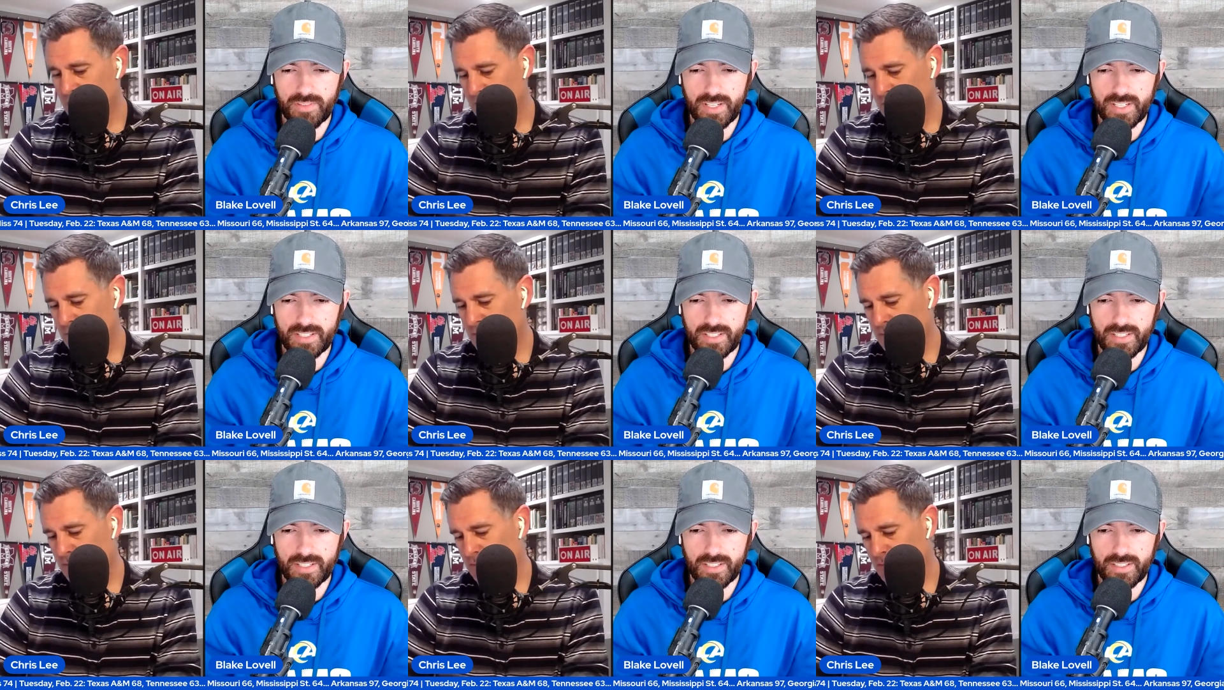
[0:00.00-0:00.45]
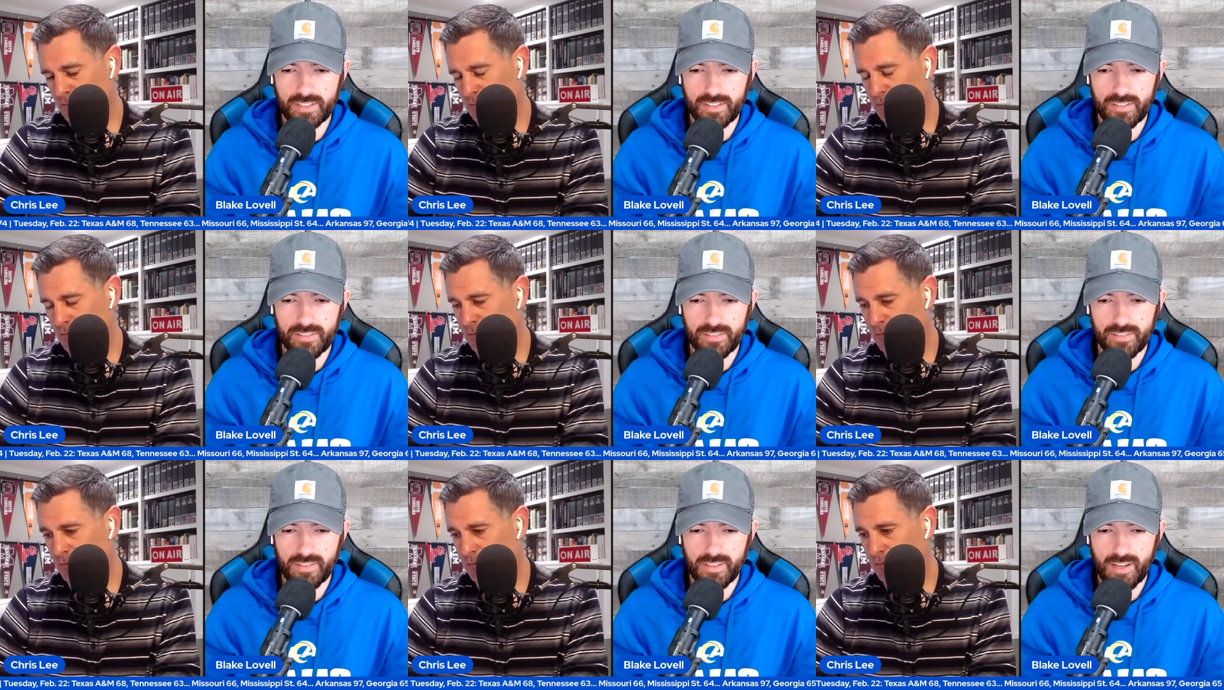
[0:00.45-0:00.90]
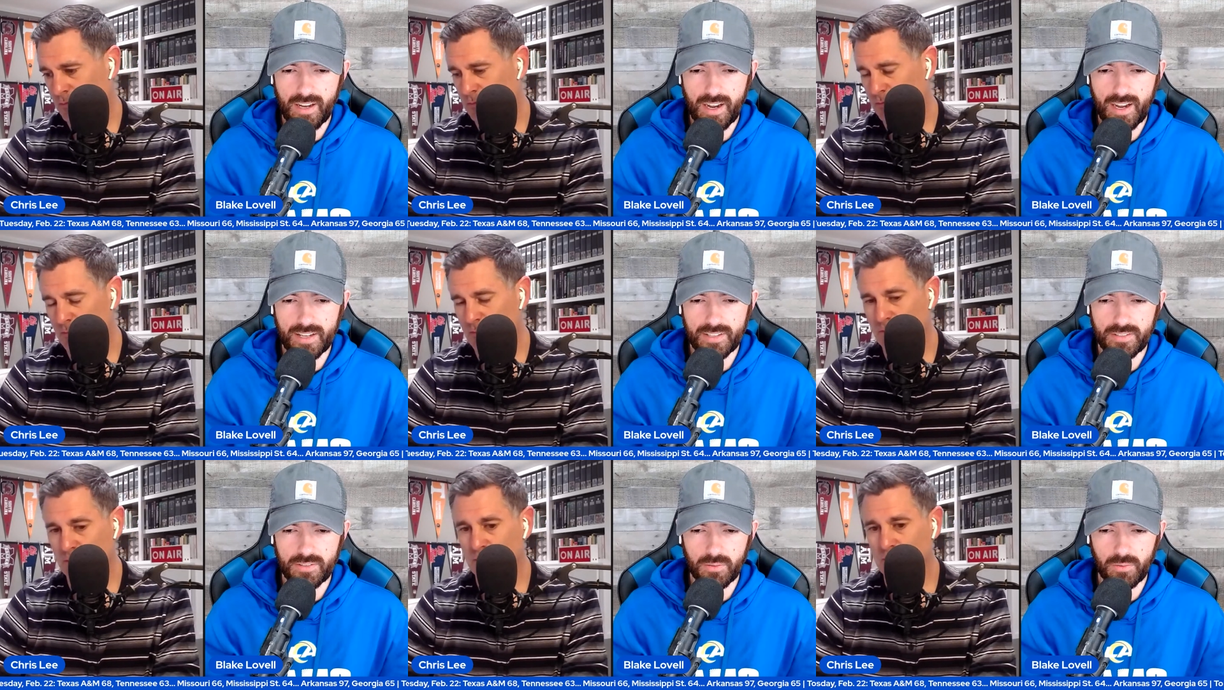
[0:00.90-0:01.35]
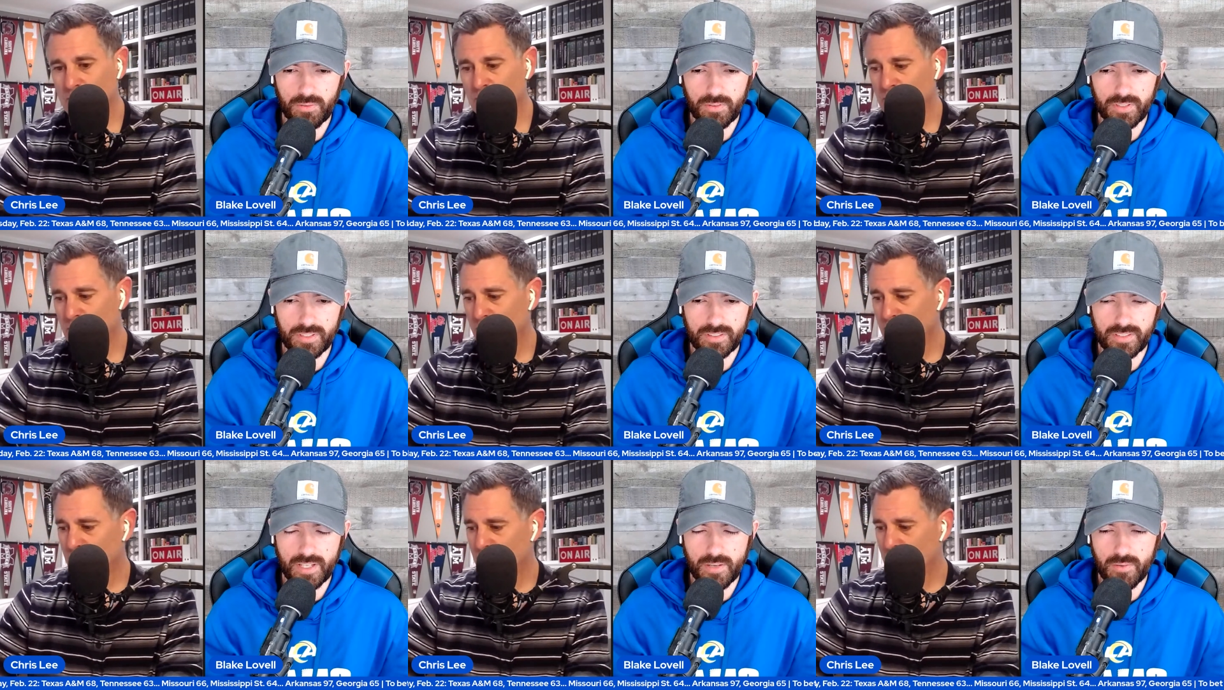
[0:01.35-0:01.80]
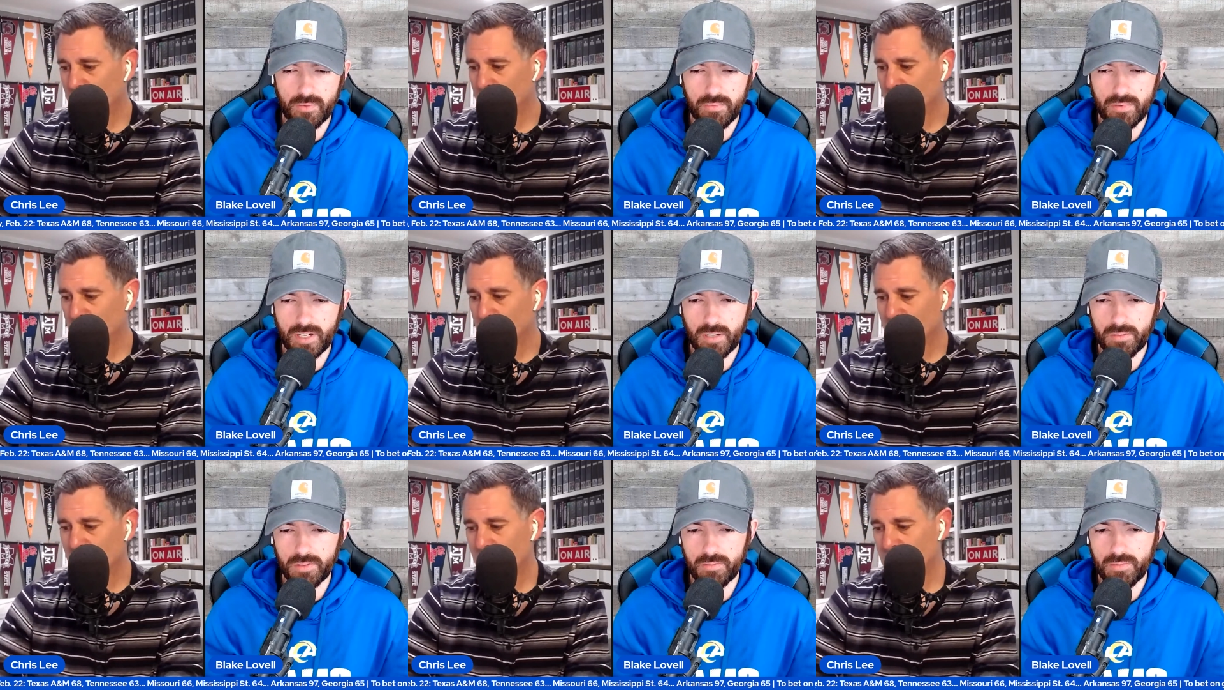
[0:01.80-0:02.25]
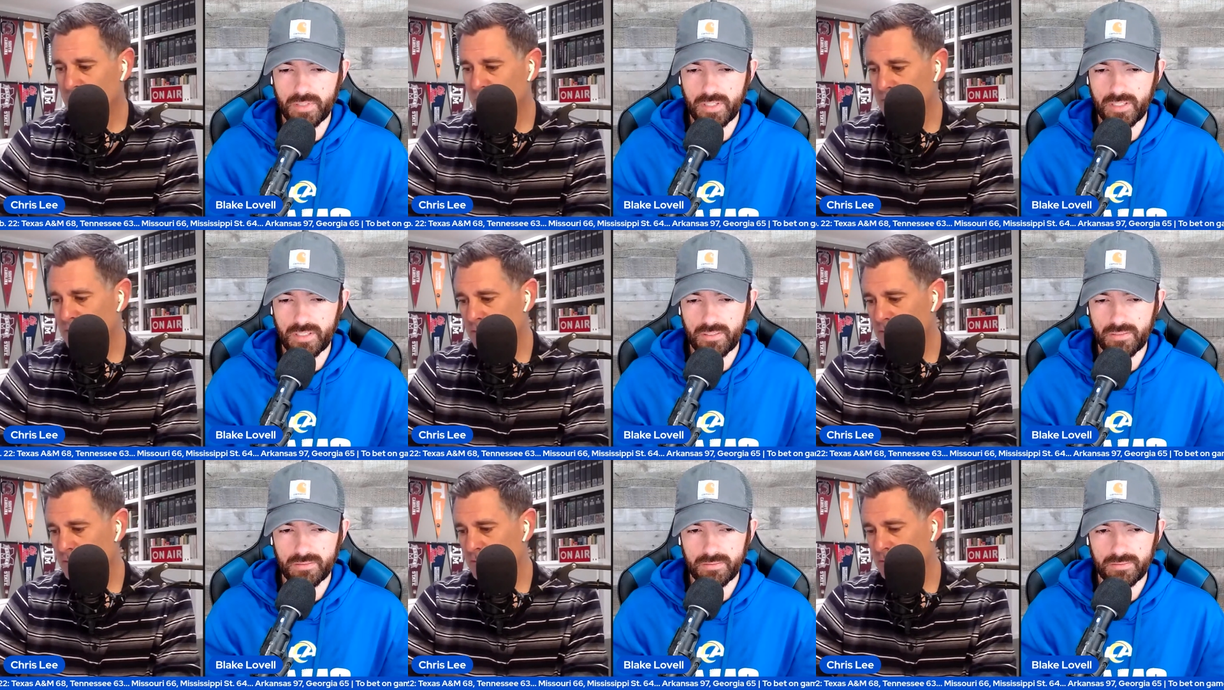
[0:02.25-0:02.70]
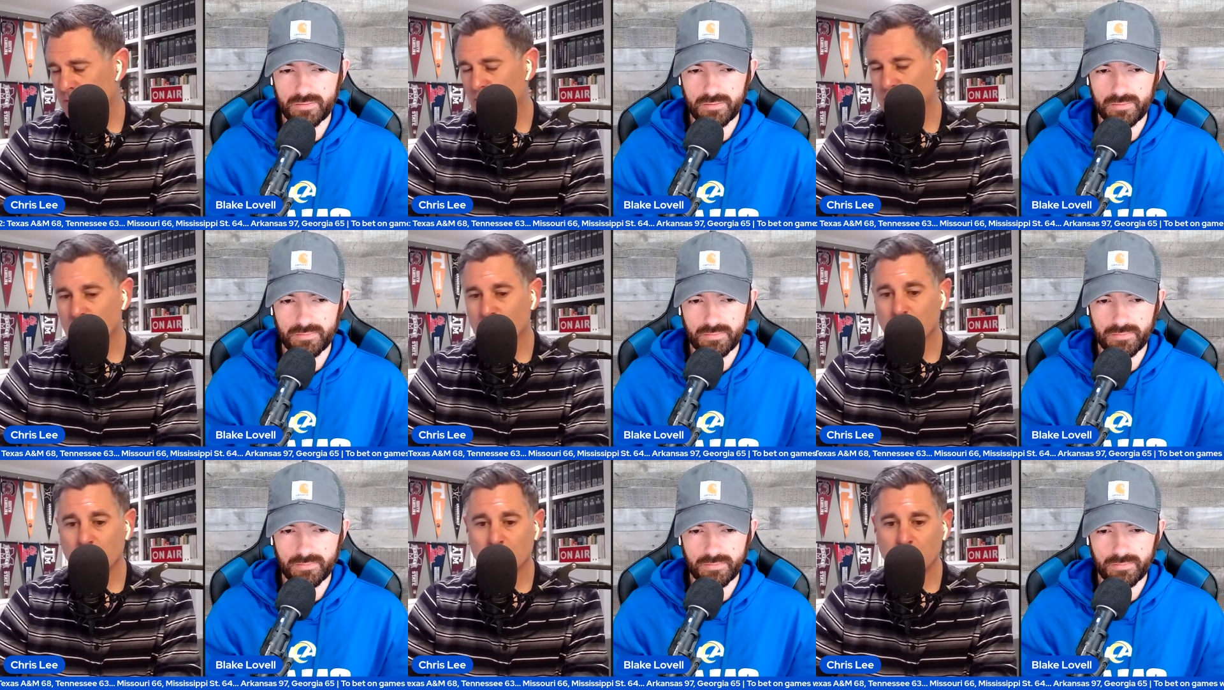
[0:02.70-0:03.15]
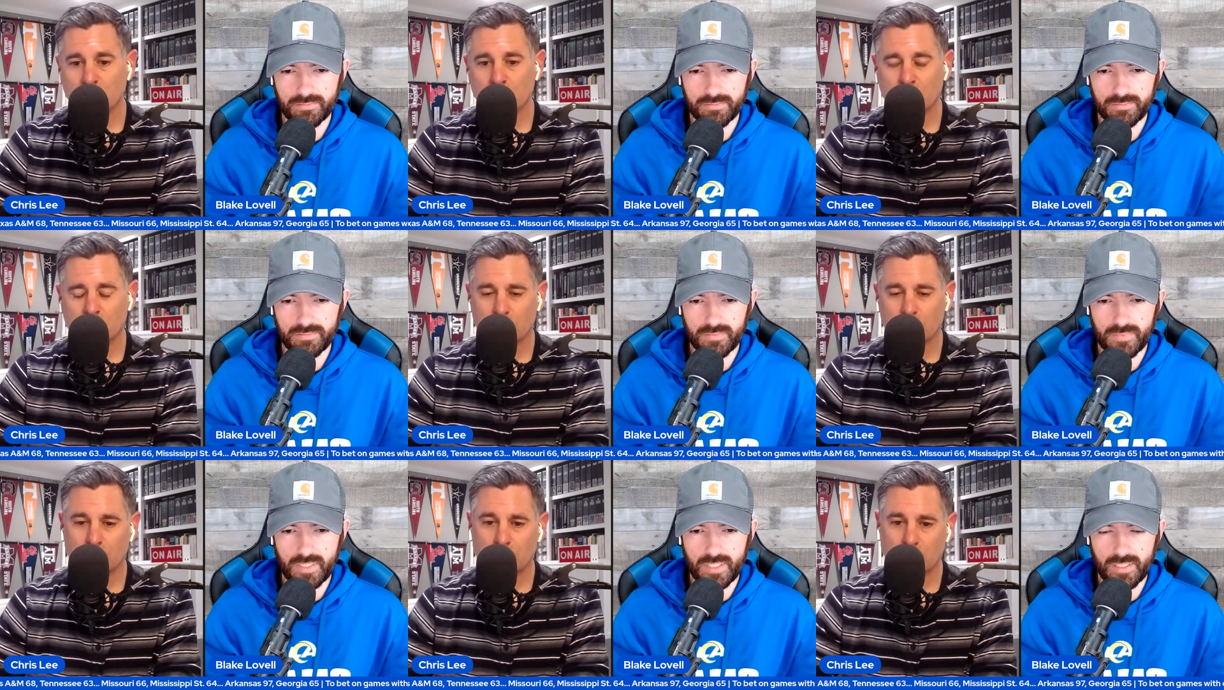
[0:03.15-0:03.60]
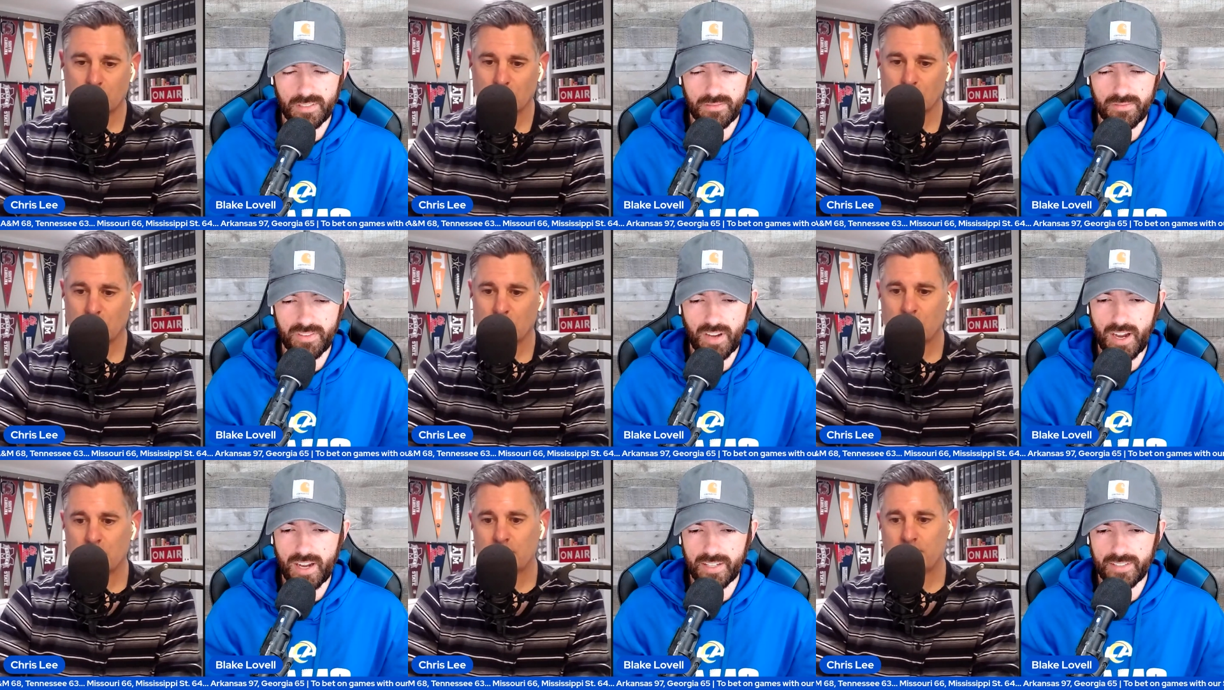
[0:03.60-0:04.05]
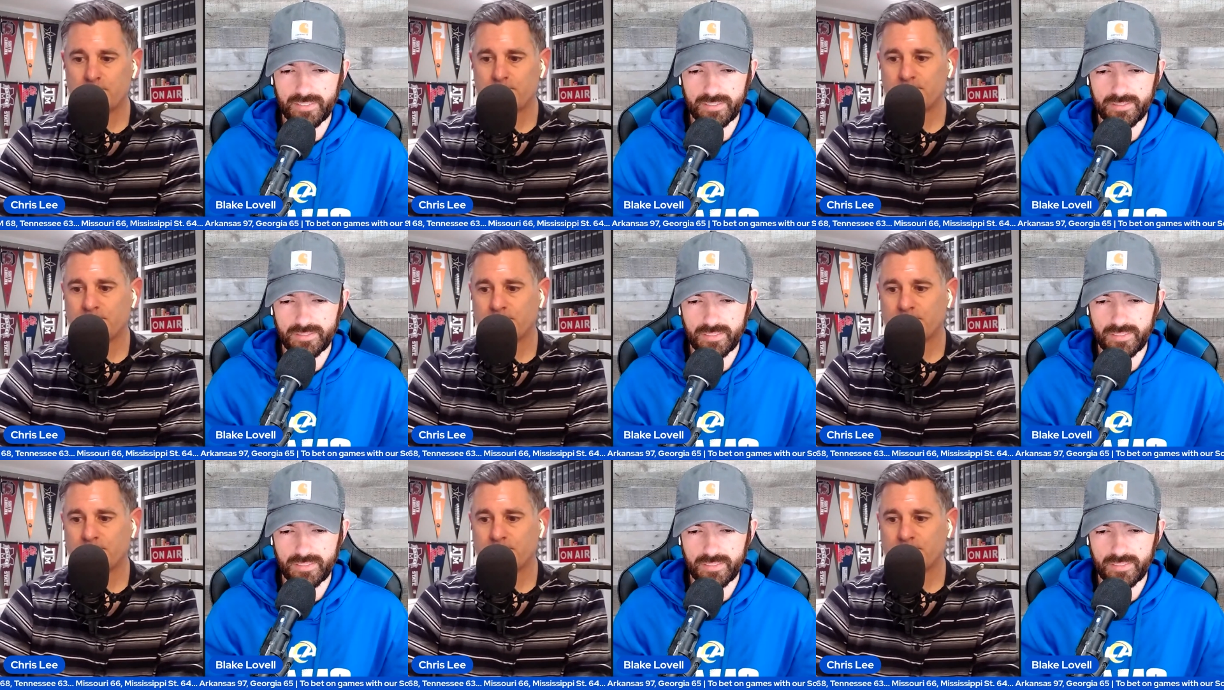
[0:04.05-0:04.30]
Speaker 1: they did, I still think they would probably be fine.